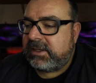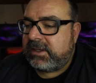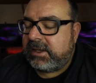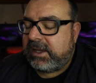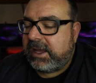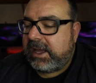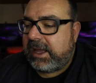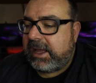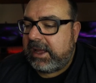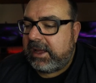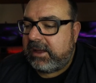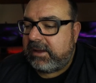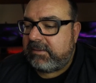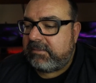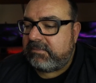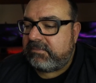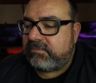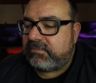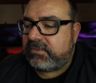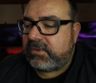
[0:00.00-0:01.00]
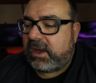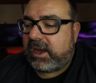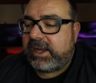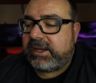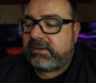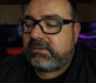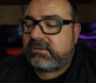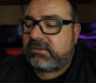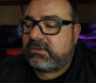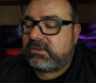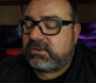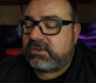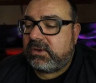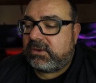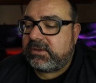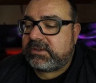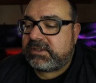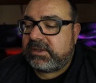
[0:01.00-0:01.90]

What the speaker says: I talked